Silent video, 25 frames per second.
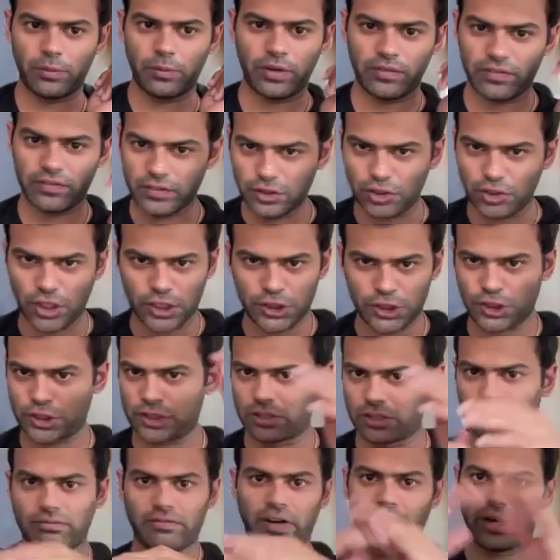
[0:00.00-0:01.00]
We have
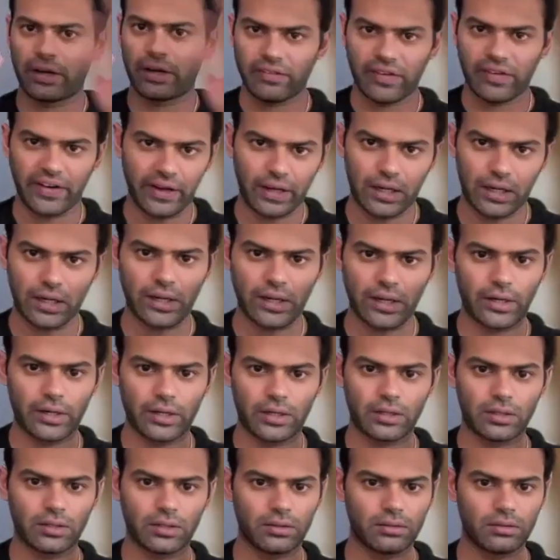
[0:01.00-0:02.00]
ingestion, very, very
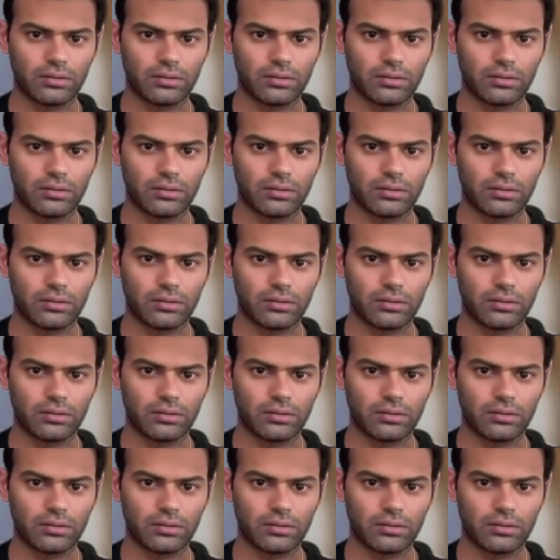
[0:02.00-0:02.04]
clear.